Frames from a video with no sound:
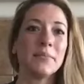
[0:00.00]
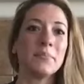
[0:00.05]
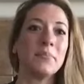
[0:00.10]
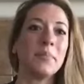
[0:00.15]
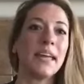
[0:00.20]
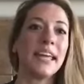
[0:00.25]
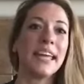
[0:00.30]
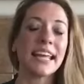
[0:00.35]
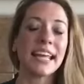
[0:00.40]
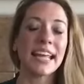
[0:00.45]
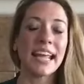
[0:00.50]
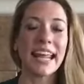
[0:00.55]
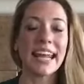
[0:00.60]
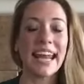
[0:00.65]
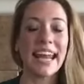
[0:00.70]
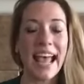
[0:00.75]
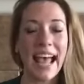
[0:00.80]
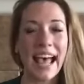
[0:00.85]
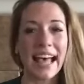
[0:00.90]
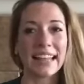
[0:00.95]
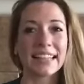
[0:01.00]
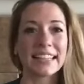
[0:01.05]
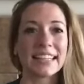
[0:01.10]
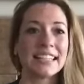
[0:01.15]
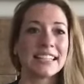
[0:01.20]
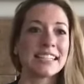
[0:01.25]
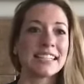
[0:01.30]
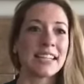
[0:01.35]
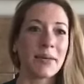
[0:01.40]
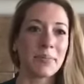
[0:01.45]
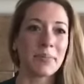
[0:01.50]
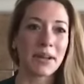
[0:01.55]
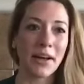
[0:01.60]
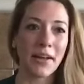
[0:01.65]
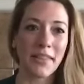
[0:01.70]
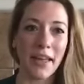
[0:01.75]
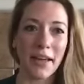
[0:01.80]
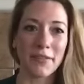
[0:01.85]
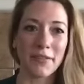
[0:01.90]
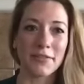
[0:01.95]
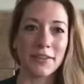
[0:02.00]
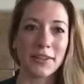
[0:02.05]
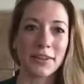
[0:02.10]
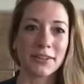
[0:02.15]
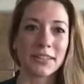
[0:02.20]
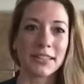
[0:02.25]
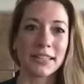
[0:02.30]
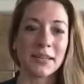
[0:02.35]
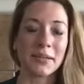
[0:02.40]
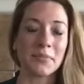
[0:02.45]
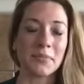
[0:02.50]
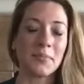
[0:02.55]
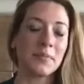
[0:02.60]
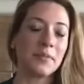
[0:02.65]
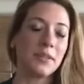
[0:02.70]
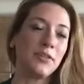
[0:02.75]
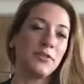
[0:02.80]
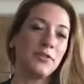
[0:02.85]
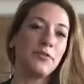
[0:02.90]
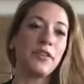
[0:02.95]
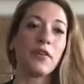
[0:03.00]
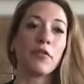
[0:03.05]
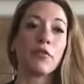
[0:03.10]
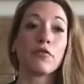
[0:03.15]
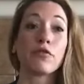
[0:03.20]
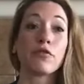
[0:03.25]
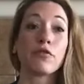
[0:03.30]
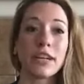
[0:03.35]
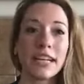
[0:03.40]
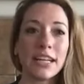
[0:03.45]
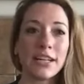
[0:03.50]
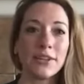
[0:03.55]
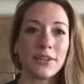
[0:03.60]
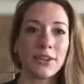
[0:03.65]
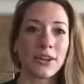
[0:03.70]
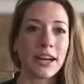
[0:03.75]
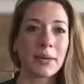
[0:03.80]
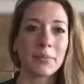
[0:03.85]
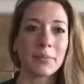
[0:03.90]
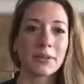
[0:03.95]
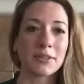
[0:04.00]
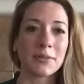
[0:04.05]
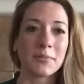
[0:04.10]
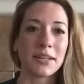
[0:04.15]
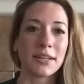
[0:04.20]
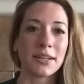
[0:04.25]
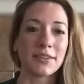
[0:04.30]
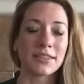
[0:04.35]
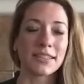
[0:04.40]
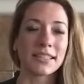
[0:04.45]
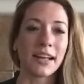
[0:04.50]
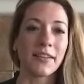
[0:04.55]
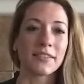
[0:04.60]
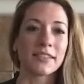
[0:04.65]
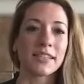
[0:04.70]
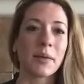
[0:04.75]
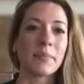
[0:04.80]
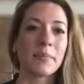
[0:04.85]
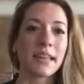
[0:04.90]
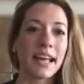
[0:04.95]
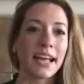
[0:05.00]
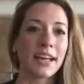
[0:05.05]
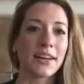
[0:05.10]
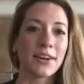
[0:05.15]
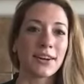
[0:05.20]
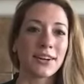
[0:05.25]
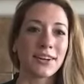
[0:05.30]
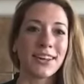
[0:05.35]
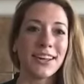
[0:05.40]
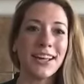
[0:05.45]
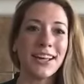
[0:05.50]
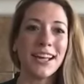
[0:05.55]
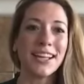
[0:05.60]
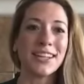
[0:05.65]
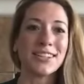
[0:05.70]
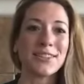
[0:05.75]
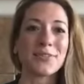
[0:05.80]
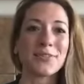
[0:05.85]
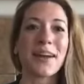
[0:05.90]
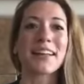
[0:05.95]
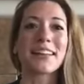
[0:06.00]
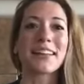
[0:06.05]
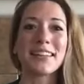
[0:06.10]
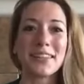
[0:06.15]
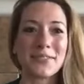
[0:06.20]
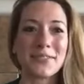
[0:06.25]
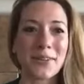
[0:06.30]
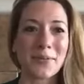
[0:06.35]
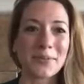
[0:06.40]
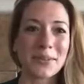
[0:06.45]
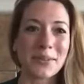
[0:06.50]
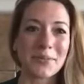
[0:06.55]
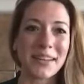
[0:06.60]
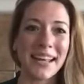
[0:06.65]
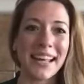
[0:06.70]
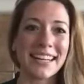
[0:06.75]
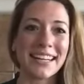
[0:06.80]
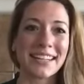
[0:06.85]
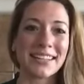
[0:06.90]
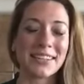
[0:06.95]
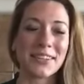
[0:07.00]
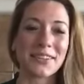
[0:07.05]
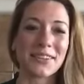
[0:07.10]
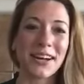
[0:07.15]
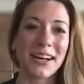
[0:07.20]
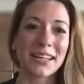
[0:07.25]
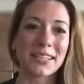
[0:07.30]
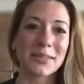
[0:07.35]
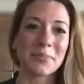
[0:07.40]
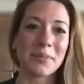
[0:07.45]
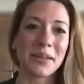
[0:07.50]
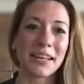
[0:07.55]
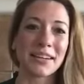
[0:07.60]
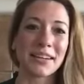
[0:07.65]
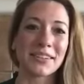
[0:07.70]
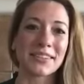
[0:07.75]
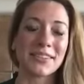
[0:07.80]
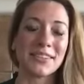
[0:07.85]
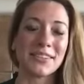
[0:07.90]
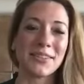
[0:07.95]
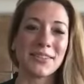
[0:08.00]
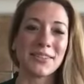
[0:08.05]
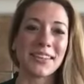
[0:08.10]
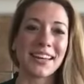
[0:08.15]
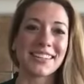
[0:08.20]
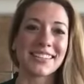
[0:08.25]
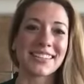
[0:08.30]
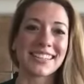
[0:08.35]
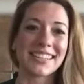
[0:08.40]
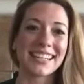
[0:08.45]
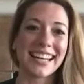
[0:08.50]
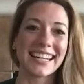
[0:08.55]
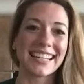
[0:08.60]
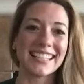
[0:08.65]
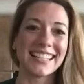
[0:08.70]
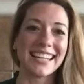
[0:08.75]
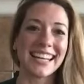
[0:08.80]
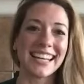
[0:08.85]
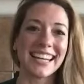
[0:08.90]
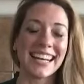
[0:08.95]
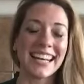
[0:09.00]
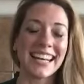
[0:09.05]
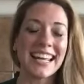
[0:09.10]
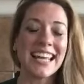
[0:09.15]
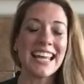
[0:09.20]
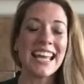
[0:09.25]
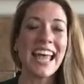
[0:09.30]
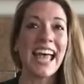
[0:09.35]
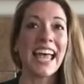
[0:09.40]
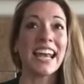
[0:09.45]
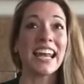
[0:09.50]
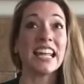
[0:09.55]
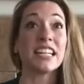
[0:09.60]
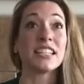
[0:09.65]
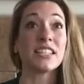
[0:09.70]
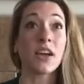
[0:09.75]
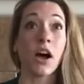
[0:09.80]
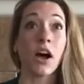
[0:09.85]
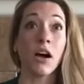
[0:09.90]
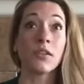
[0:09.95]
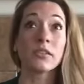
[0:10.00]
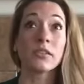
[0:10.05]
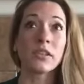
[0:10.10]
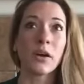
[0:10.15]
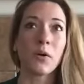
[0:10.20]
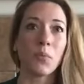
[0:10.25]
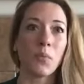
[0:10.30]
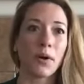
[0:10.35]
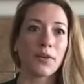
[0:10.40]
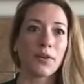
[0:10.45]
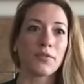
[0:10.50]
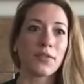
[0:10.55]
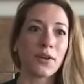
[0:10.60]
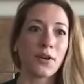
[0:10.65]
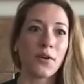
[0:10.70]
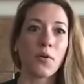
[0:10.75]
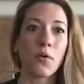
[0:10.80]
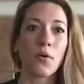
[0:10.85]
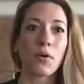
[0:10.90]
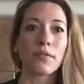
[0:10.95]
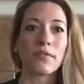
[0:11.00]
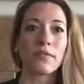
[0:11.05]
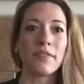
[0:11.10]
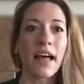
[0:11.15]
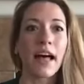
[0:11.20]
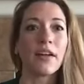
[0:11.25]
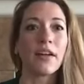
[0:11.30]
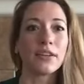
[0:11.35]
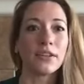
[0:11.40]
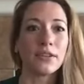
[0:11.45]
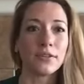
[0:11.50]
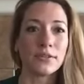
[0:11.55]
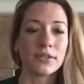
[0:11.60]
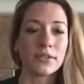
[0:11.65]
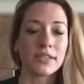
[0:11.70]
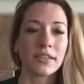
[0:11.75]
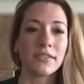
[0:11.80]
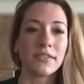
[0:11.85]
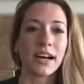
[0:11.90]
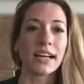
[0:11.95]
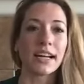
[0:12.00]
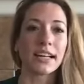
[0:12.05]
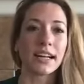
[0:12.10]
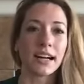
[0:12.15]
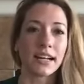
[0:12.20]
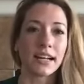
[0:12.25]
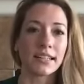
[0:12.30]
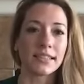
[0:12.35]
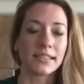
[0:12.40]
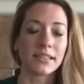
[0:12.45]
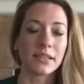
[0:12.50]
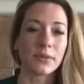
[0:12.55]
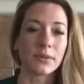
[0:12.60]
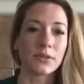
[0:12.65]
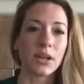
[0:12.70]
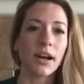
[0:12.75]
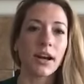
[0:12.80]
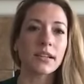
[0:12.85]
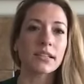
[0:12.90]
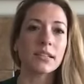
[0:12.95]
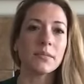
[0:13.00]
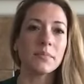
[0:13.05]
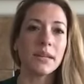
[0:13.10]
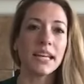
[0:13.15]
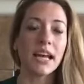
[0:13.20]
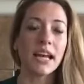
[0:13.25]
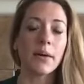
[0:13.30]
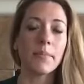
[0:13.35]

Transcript: Being an athlete, stepping on that field, you feel free, you're able to be yourself. Something I heard directly from some Kenyan lacrosse players in 2019. And it's also one of the core values of Eyekonz. So talk to me